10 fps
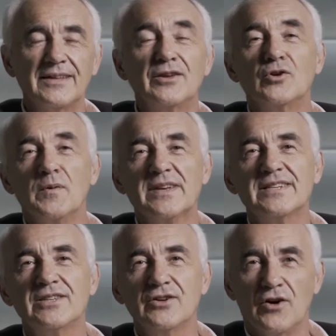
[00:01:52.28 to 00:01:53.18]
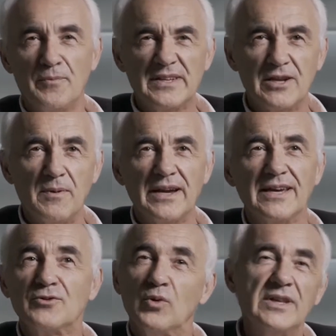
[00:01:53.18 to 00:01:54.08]
at the University of
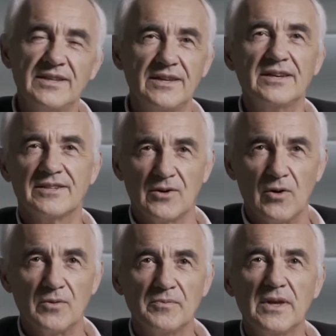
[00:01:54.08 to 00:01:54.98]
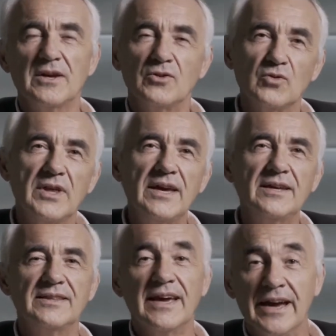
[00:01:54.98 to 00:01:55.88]
Pennsylvania 20 years ago.
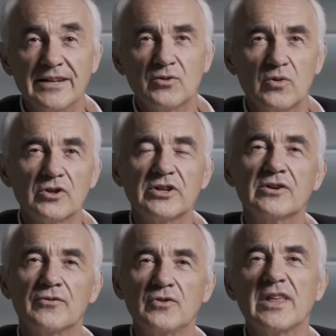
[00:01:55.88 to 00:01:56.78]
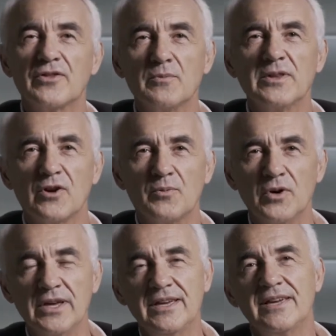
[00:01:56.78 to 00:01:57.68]
Today, the headquarters of Fundación
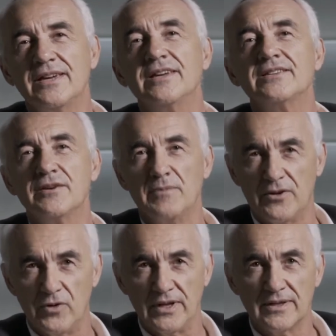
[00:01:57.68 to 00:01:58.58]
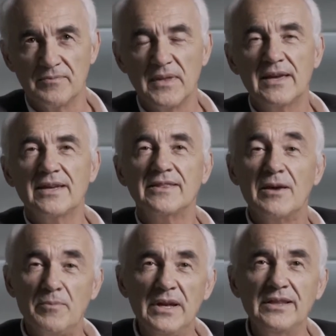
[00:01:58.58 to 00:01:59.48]
Metropoli is in Madrid.
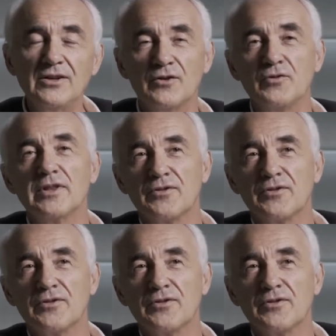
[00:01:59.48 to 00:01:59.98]
The building of